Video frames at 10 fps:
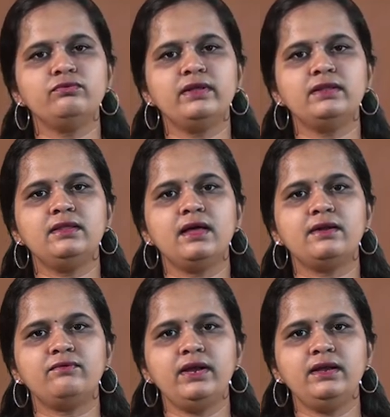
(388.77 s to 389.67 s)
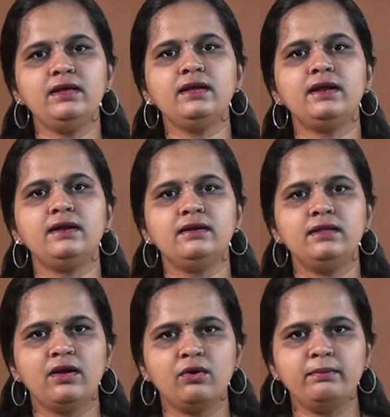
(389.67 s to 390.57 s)
when they are waiting and
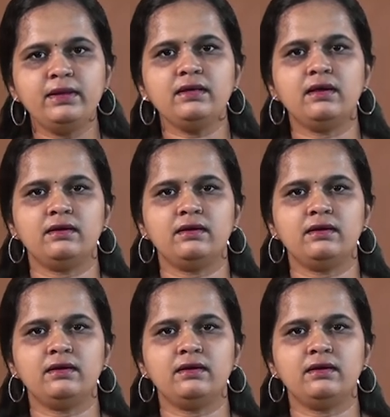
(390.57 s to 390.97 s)
they have been